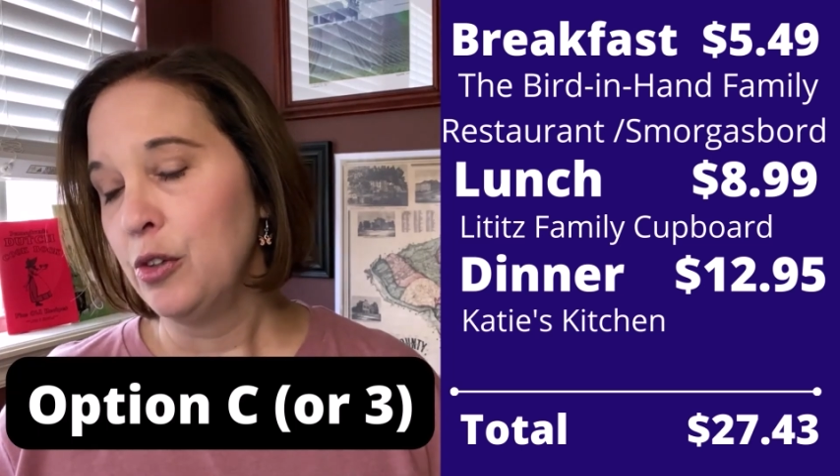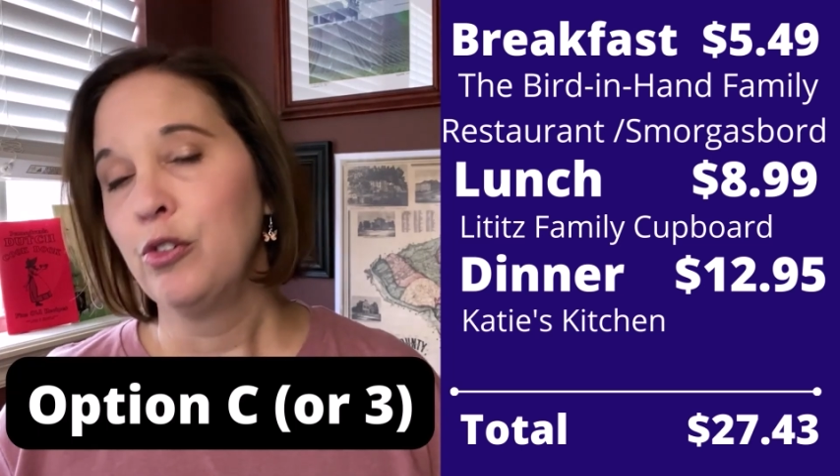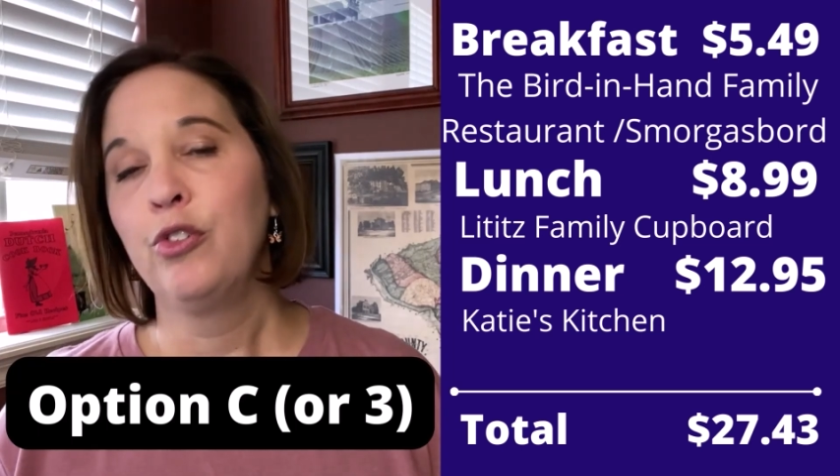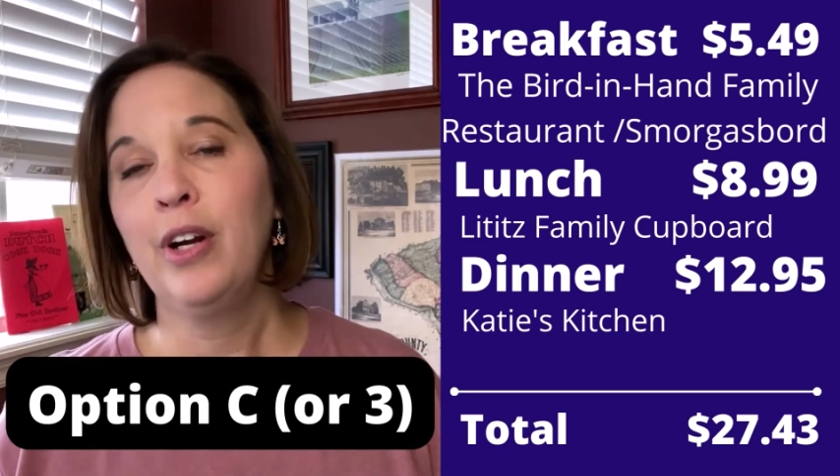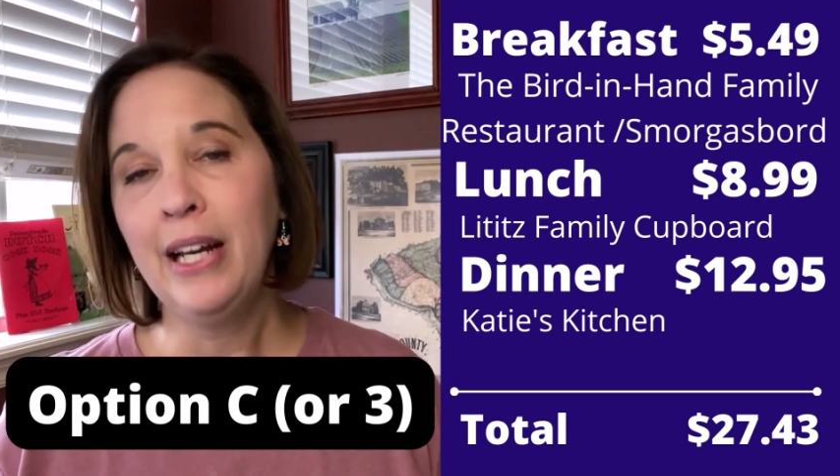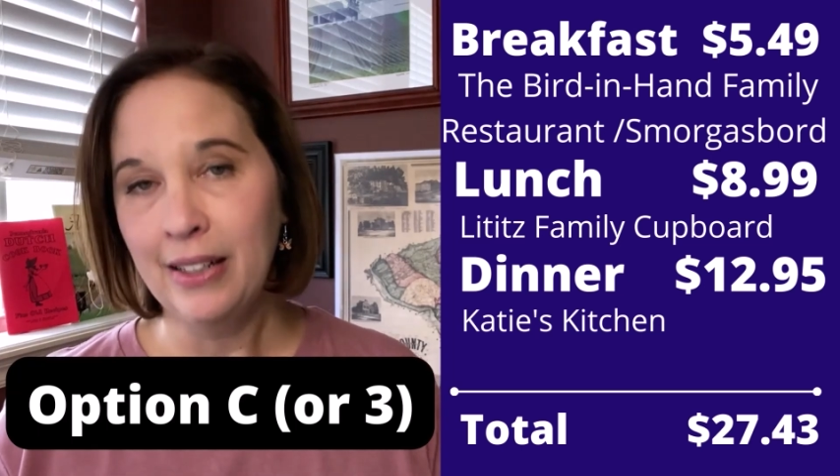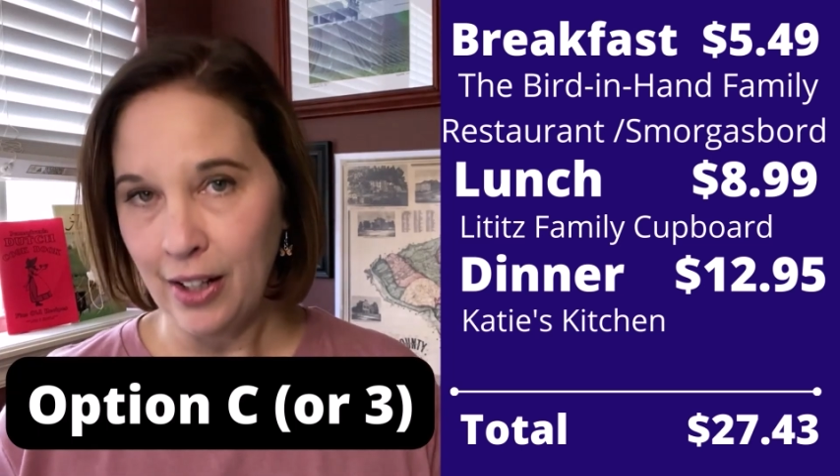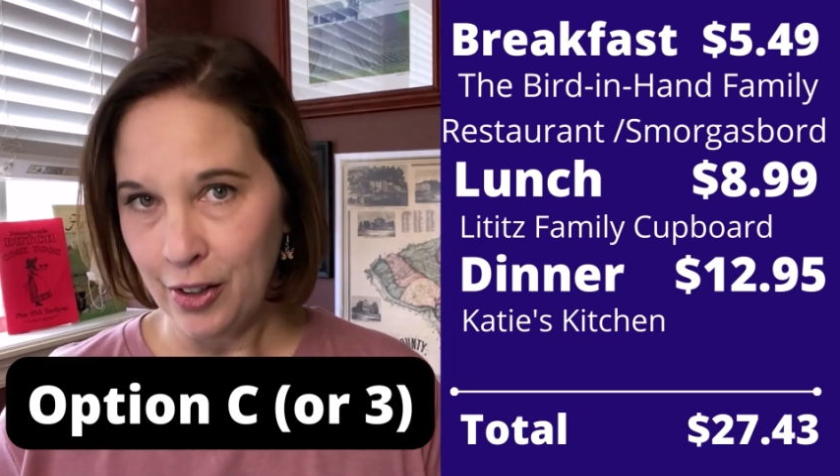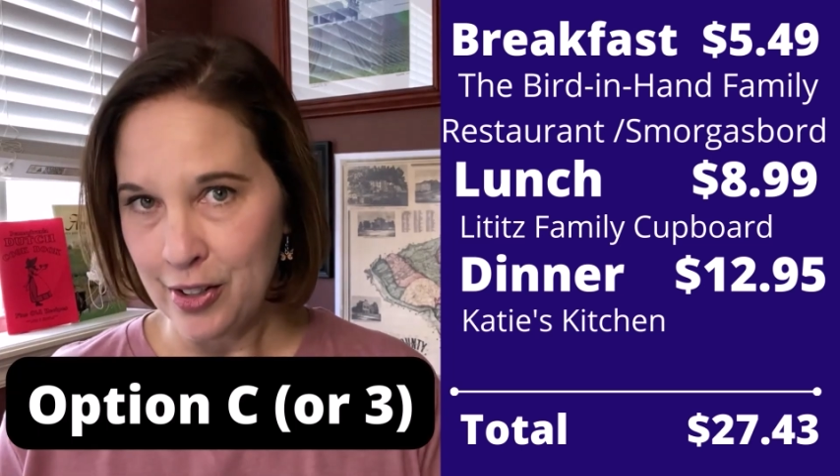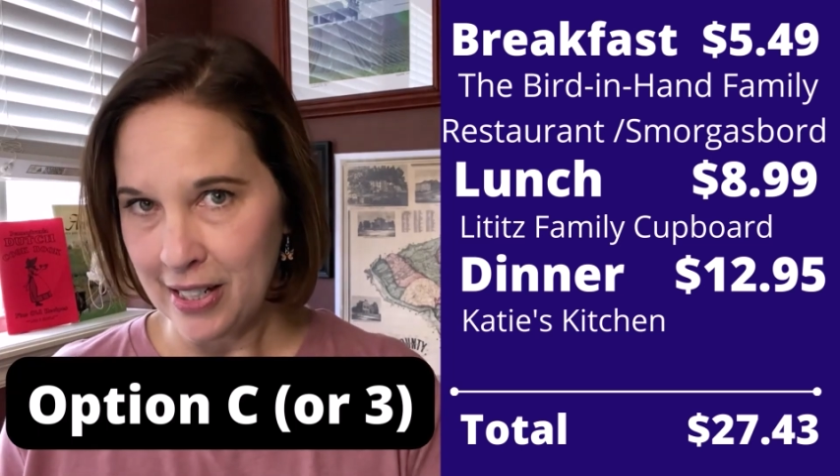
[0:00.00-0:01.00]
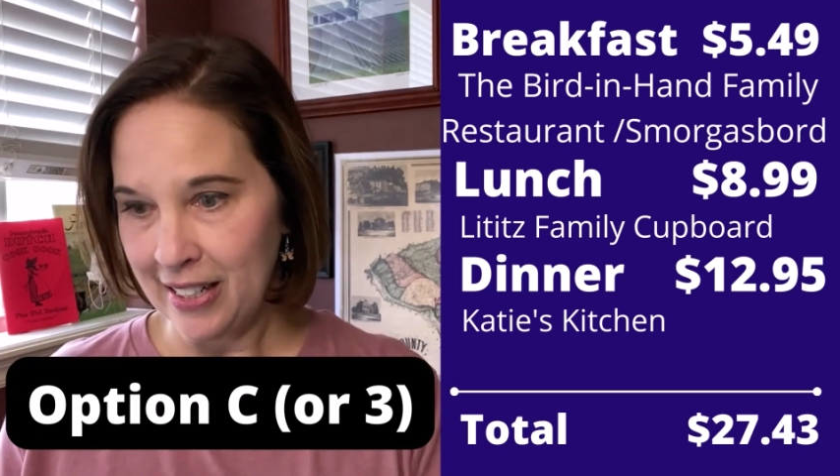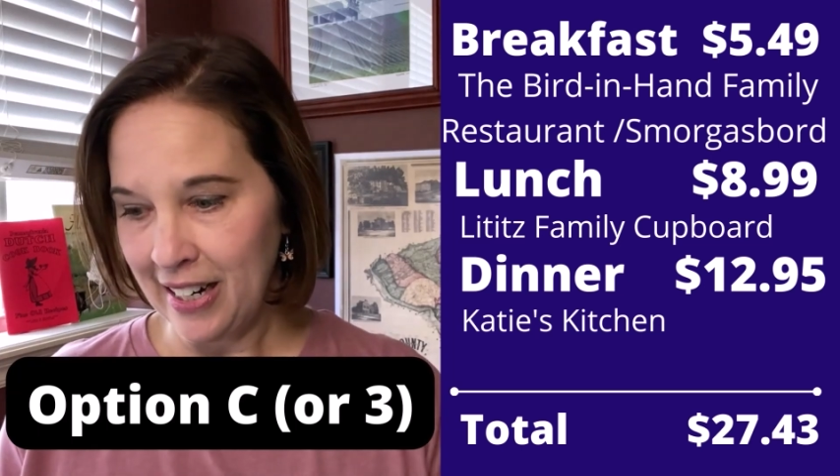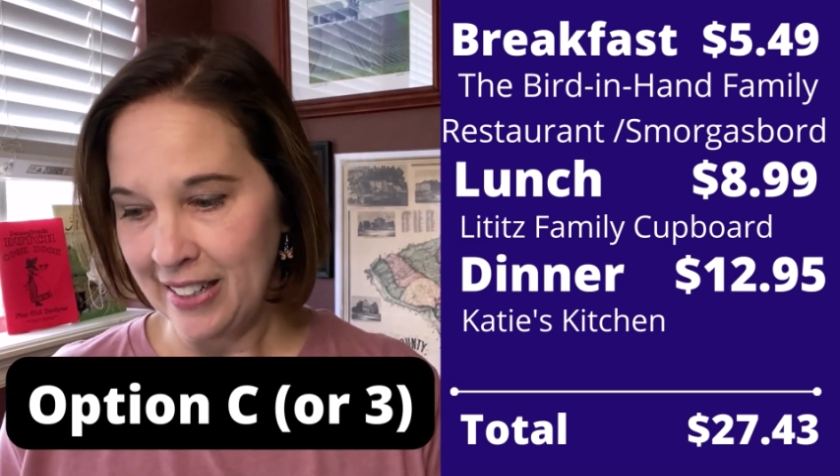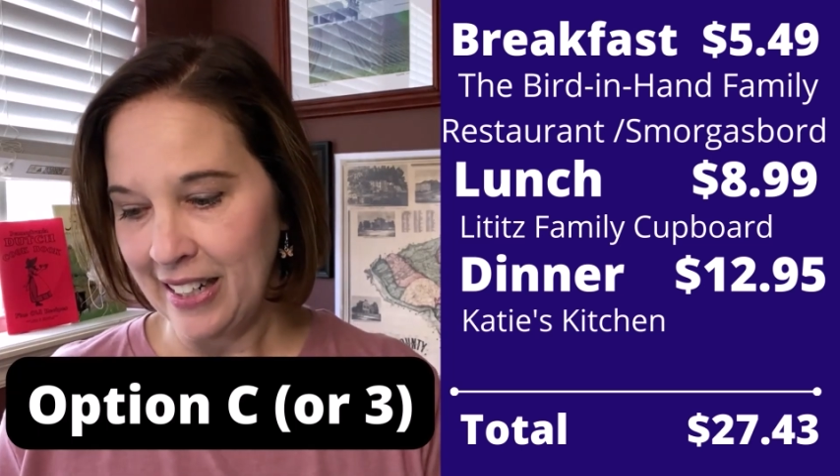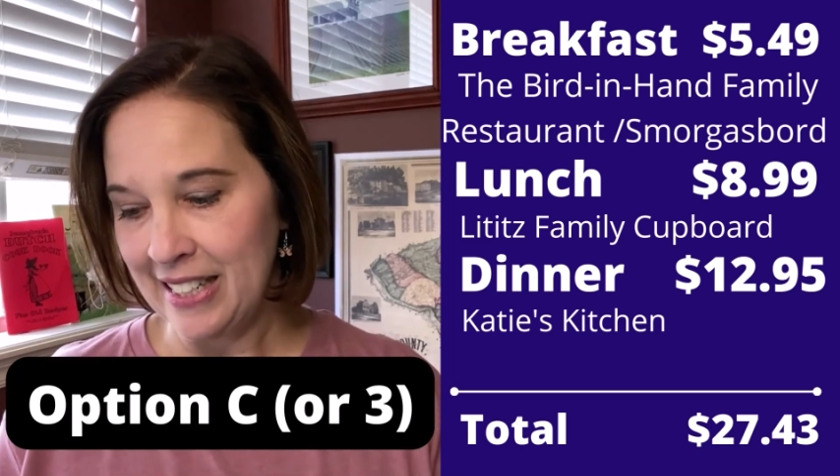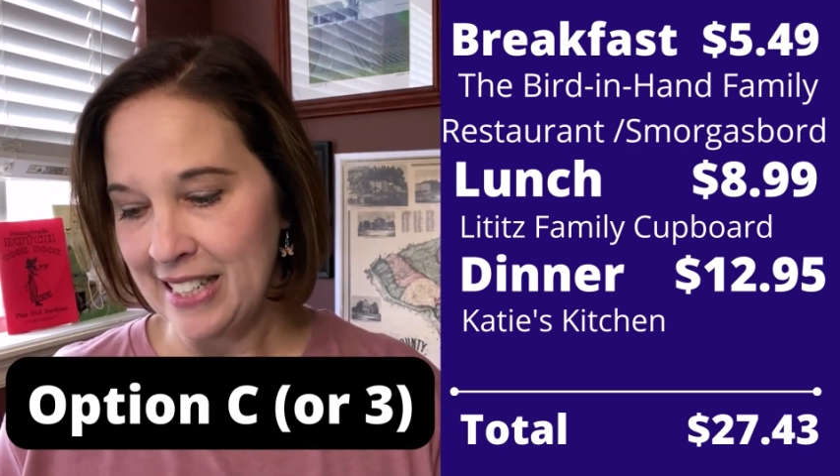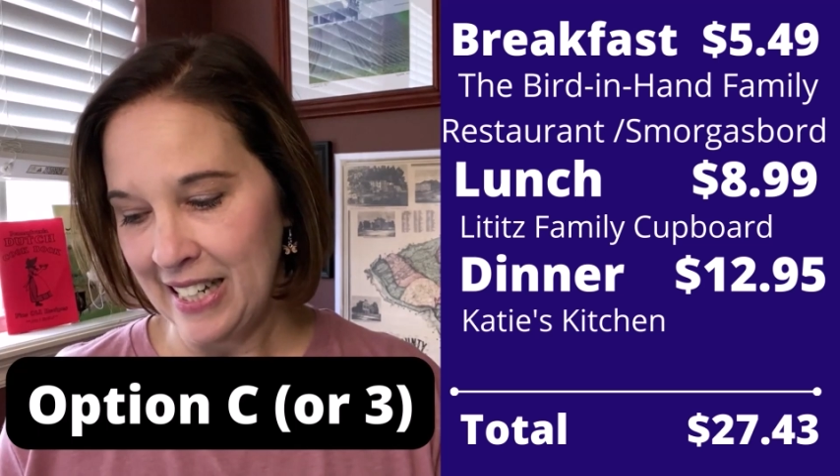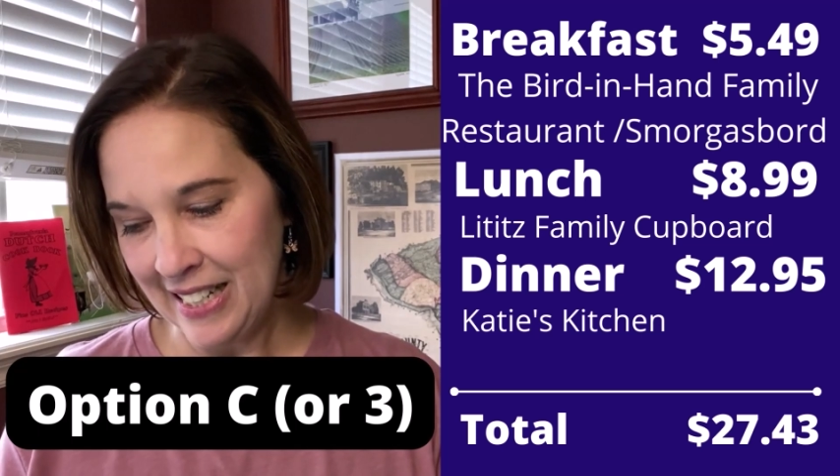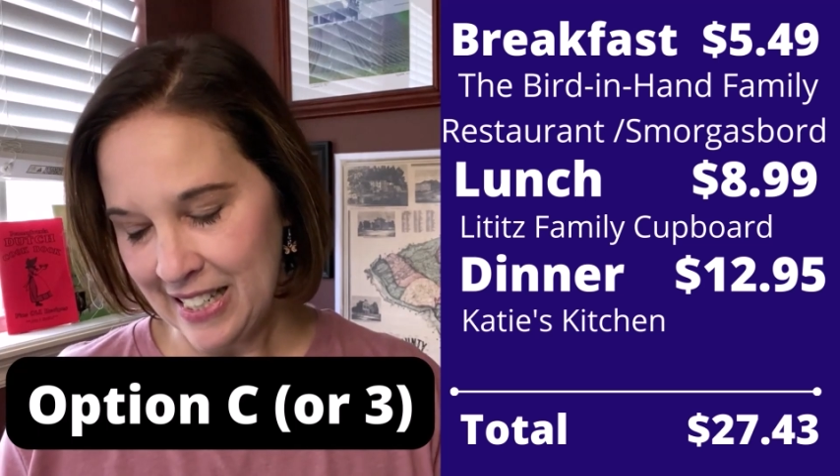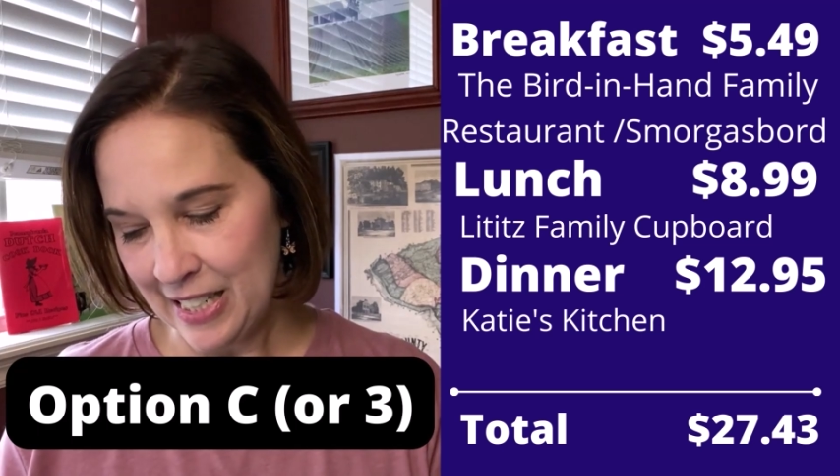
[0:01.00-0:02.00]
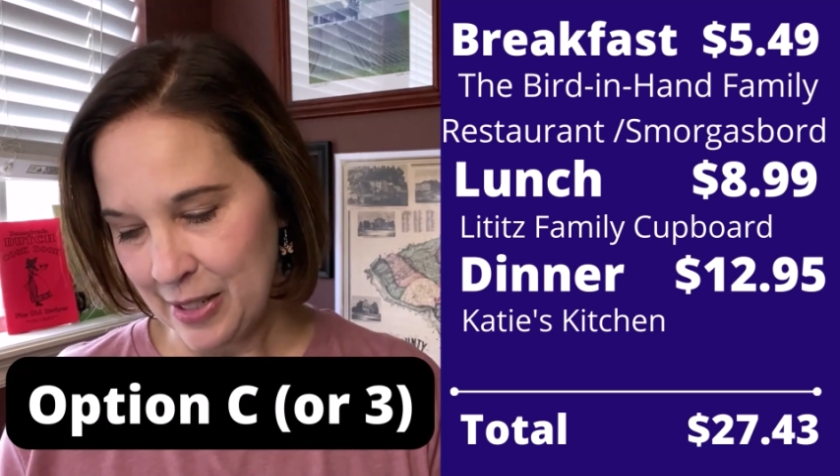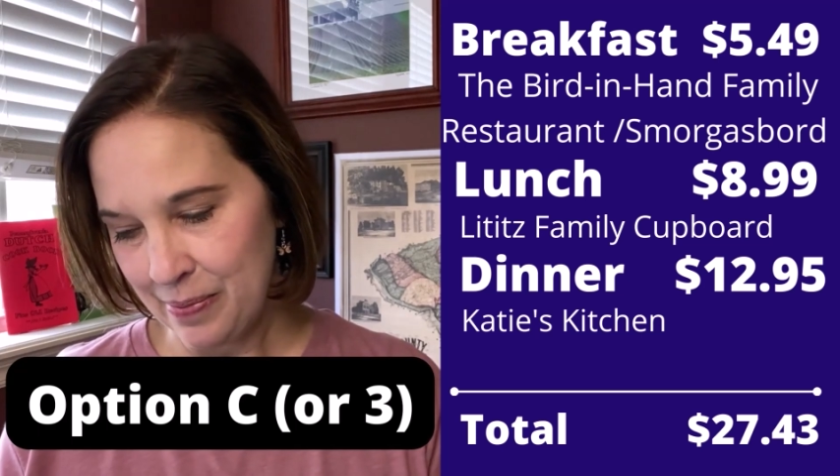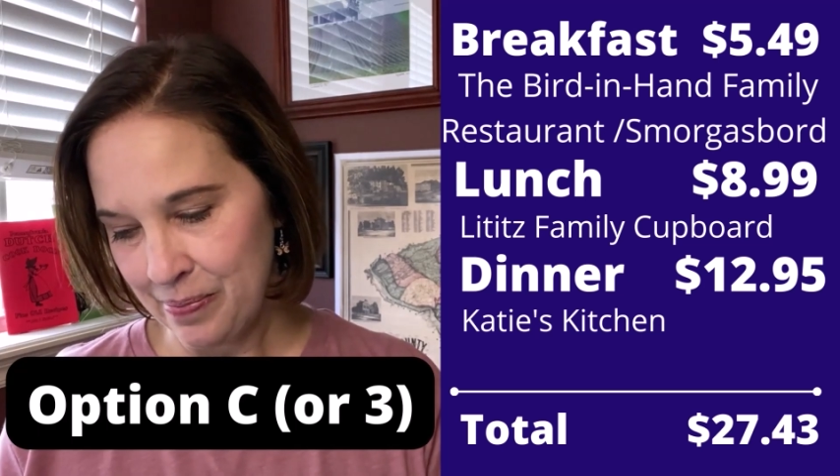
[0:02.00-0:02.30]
for $8.99.